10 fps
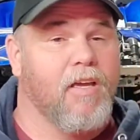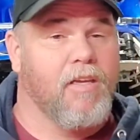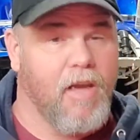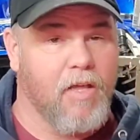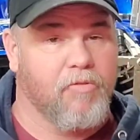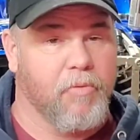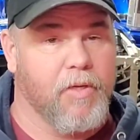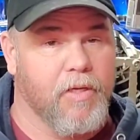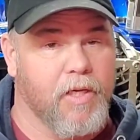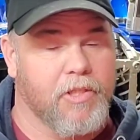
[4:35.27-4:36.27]
Yeah, this
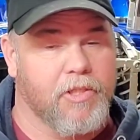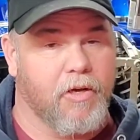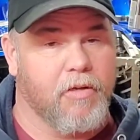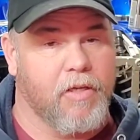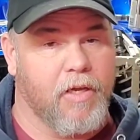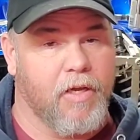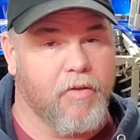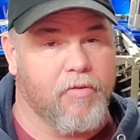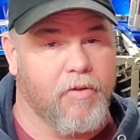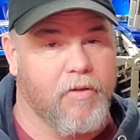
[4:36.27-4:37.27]
weekend got shot in the
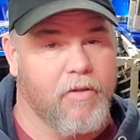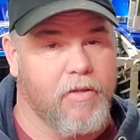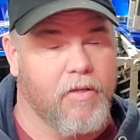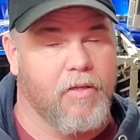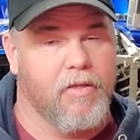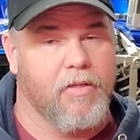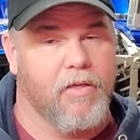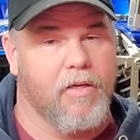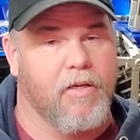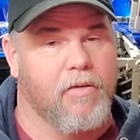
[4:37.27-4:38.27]
ass, and
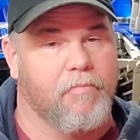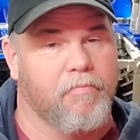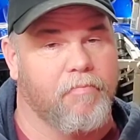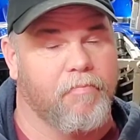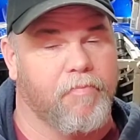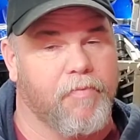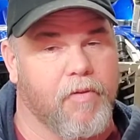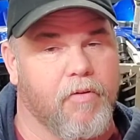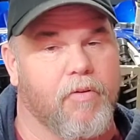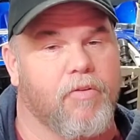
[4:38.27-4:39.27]
uh,
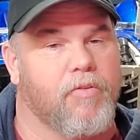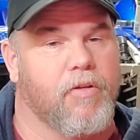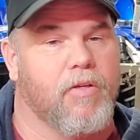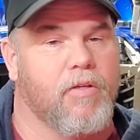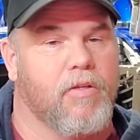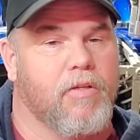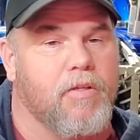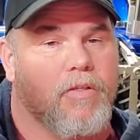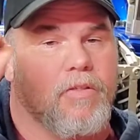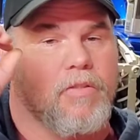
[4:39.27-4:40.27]
there is
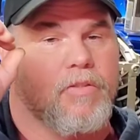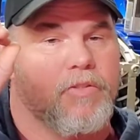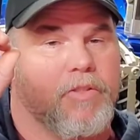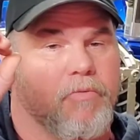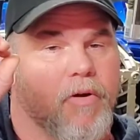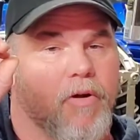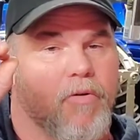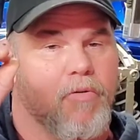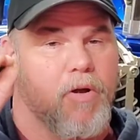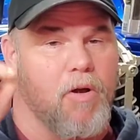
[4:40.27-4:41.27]

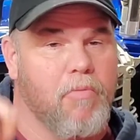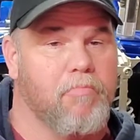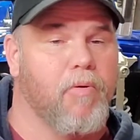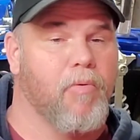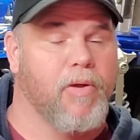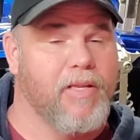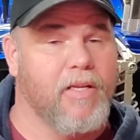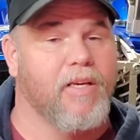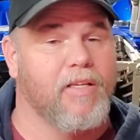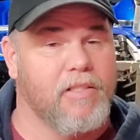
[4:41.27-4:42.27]
zero point
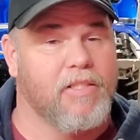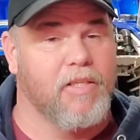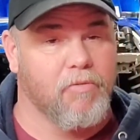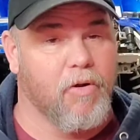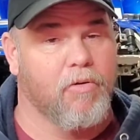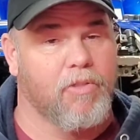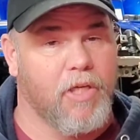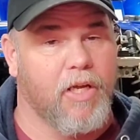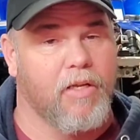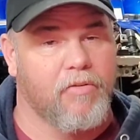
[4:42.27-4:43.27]
zero
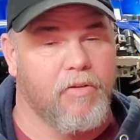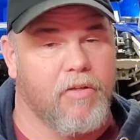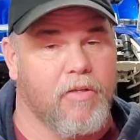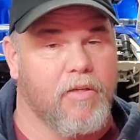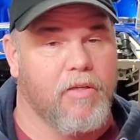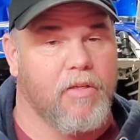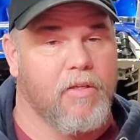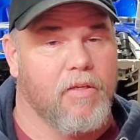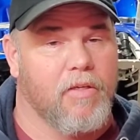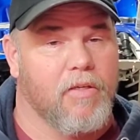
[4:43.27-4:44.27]
chance
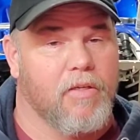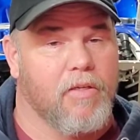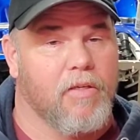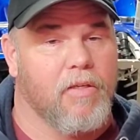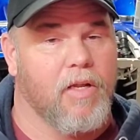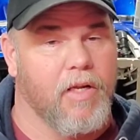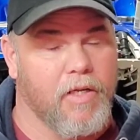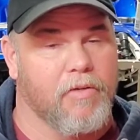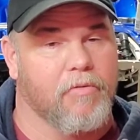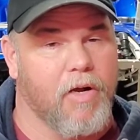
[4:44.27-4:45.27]
that I
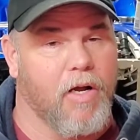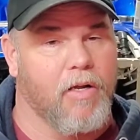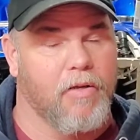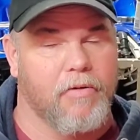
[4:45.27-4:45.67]
get to ride.